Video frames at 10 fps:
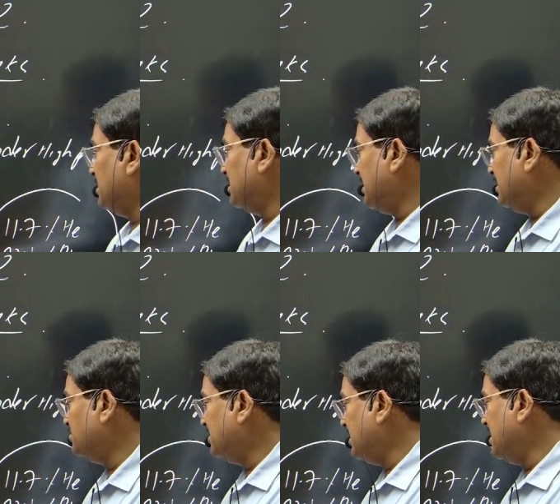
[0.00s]

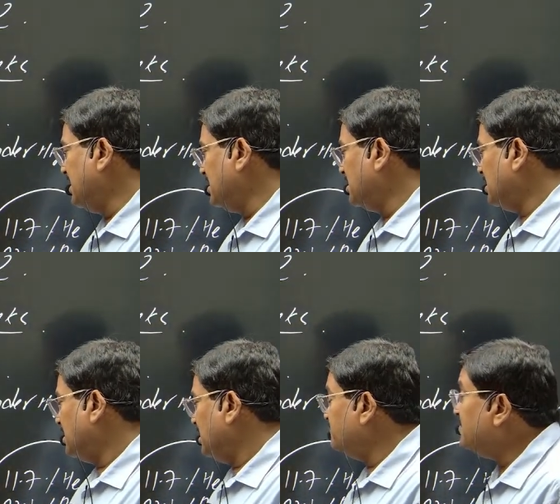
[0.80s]
diluted air,
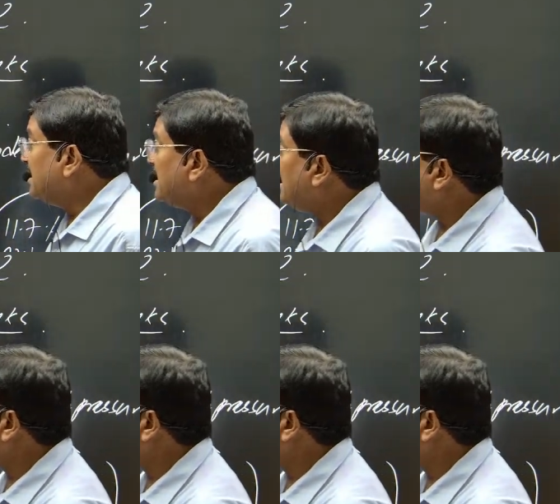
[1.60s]
if they carry